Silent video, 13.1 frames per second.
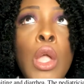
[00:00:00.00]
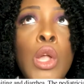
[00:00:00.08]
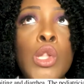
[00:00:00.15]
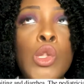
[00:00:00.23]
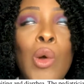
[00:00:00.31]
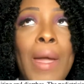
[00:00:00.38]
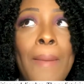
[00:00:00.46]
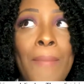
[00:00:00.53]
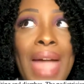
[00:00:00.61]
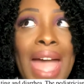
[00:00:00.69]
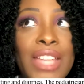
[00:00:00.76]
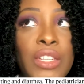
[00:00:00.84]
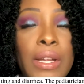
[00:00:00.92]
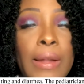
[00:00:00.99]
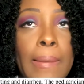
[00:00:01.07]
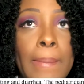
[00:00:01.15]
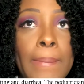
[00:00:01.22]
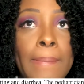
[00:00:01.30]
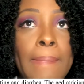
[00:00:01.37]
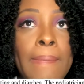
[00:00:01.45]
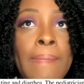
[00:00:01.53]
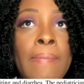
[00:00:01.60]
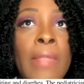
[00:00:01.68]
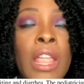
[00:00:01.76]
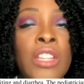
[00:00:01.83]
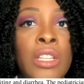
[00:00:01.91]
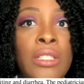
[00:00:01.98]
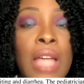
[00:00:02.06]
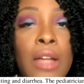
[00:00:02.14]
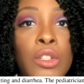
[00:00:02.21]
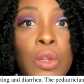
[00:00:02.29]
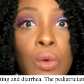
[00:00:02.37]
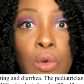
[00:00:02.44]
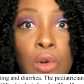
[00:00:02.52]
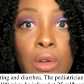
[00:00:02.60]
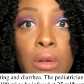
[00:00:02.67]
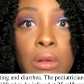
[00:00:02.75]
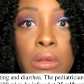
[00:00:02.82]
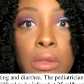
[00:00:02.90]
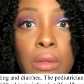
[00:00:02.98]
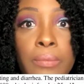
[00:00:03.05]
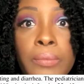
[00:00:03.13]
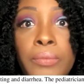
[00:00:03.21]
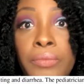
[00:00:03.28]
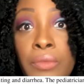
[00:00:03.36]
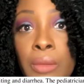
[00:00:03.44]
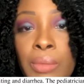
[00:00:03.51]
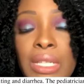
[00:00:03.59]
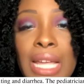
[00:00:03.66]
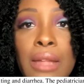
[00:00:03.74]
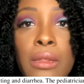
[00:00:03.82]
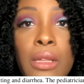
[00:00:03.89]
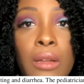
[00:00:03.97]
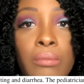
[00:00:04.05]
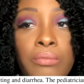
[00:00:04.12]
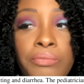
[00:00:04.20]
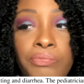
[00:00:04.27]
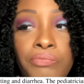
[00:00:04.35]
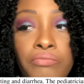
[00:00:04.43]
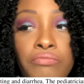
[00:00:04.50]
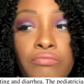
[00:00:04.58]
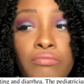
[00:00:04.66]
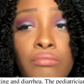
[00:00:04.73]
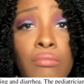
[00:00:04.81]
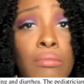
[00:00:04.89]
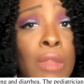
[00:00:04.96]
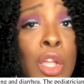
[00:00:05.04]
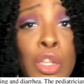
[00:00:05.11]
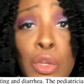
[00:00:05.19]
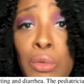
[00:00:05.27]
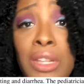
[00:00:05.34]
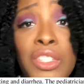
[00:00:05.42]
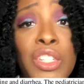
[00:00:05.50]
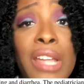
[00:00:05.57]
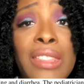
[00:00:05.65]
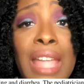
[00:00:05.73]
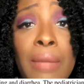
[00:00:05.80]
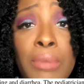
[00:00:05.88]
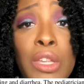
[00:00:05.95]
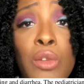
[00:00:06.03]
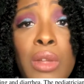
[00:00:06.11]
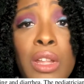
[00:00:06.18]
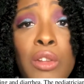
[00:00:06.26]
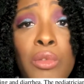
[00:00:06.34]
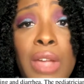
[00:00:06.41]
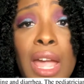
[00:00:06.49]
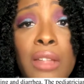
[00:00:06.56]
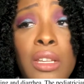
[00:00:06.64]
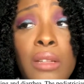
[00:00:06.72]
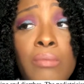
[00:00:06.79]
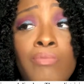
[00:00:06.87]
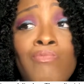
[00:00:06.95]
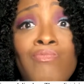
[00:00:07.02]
So imagine the doctor orders potassium. You didn't check that BUN and creatinine.